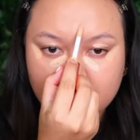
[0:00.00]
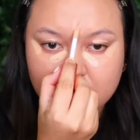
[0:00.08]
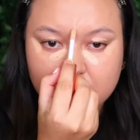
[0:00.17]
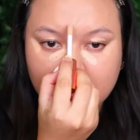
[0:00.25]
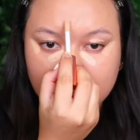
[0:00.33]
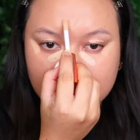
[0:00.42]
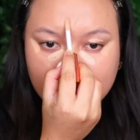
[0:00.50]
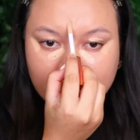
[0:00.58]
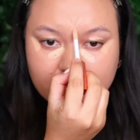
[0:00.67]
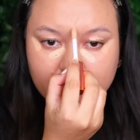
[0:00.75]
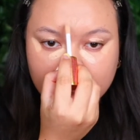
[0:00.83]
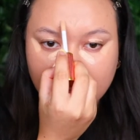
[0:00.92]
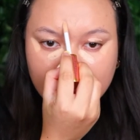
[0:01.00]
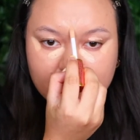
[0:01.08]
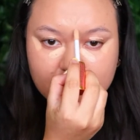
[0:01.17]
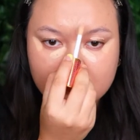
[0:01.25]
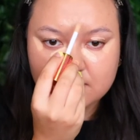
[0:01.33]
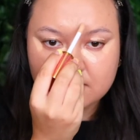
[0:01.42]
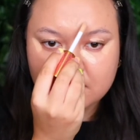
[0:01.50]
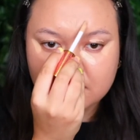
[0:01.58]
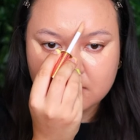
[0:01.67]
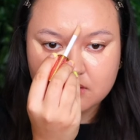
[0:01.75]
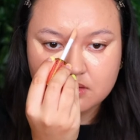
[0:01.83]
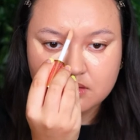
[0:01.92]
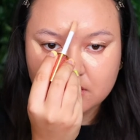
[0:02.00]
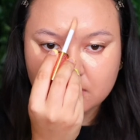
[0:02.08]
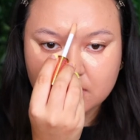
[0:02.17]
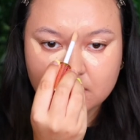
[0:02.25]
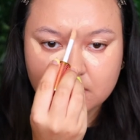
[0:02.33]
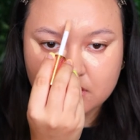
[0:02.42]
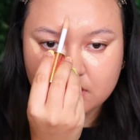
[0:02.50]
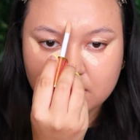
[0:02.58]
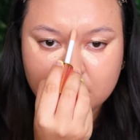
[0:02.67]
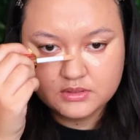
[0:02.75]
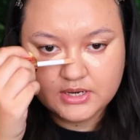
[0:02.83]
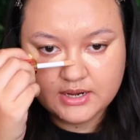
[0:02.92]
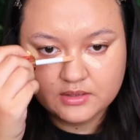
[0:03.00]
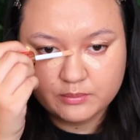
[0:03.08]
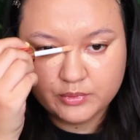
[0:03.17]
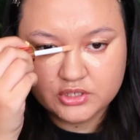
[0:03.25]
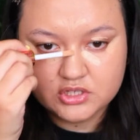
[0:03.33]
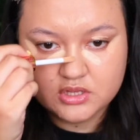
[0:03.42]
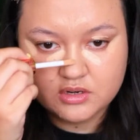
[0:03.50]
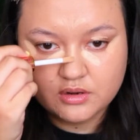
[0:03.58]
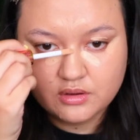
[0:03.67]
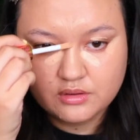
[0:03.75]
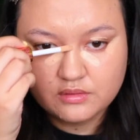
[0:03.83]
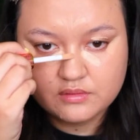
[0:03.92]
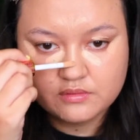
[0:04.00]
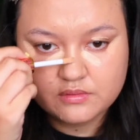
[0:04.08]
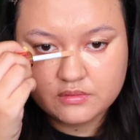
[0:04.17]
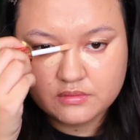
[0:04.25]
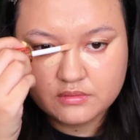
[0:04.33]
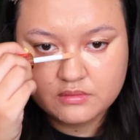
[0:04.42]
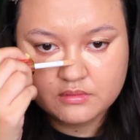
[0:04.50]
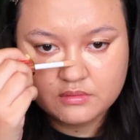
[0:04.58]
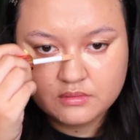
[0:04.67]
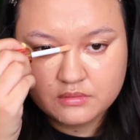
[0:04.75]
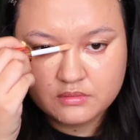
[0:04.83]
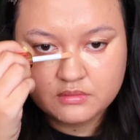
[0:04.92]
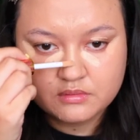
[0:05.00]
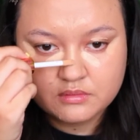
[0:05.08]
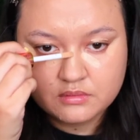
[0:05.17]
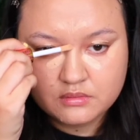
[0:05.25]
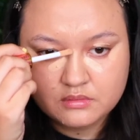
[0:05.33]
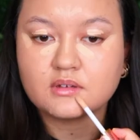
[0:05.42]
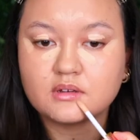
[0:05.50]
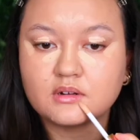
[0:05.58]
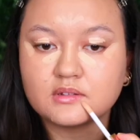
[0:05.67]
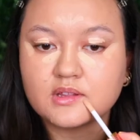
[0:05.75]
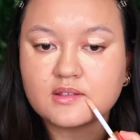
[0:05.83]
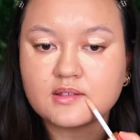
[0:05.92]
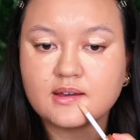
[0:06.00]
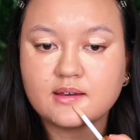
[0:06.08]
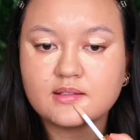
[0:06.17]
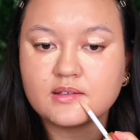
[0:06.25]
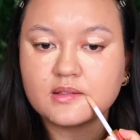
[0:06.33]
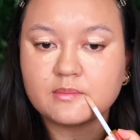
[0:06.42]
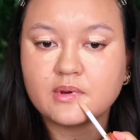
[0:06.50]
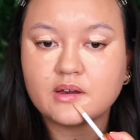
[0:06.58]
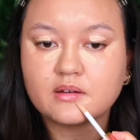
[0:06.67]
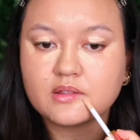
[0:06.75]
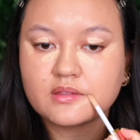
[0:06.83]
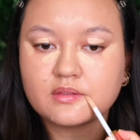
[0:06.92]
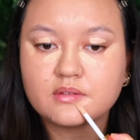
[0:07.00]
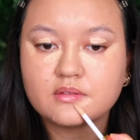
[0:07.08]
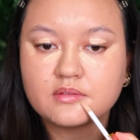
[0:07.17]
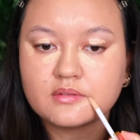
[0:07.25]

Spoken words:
center of the face, down the bridge of the nose, and on the sides and the mouth.